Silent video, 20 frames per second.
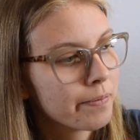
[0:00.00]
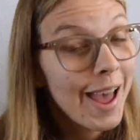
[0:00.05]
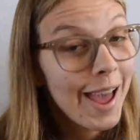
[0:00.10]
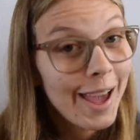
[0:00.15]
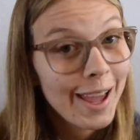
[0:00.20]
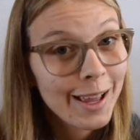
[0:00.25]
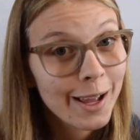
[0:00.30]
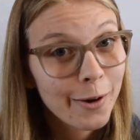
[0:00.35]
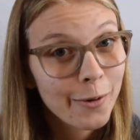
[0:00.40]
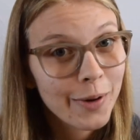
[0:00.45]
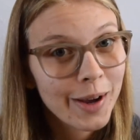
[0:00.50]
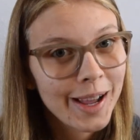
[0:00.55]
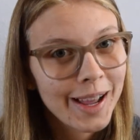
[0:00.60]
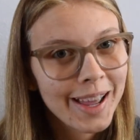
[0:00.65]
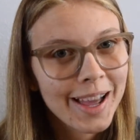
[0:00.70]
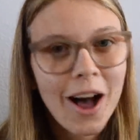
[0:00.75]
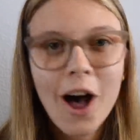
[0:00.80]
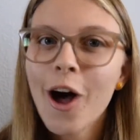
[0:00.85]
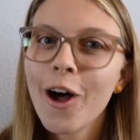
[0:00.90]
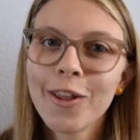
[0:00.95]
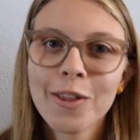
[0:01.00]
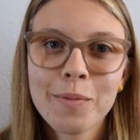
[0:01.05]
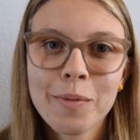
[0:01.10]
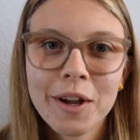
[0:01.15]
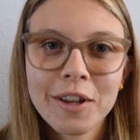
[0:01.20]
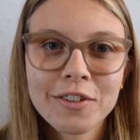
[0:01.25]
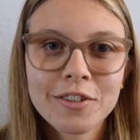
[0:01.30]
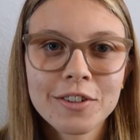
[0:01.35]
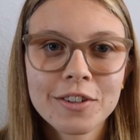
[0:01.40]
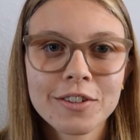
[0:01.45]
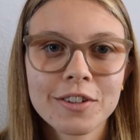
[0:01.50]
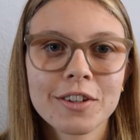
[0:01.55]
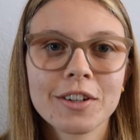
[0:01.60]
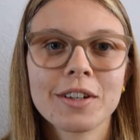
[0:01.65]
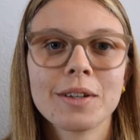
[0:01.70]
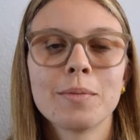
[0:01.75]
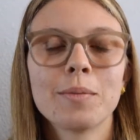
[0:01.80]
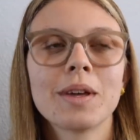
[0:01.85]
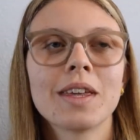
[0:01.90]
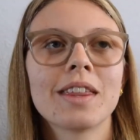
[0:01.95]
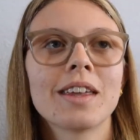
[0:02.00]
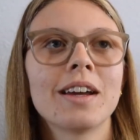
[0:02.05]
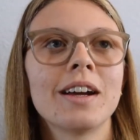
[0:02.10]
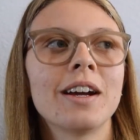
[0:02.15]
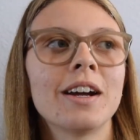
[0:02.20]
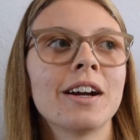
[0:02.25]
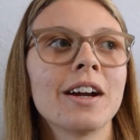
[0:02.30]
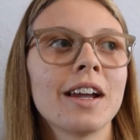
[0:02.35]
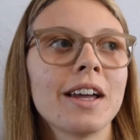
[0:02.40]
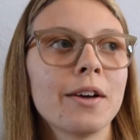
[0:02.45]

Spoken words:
Anyway, all the monsters are going to be there.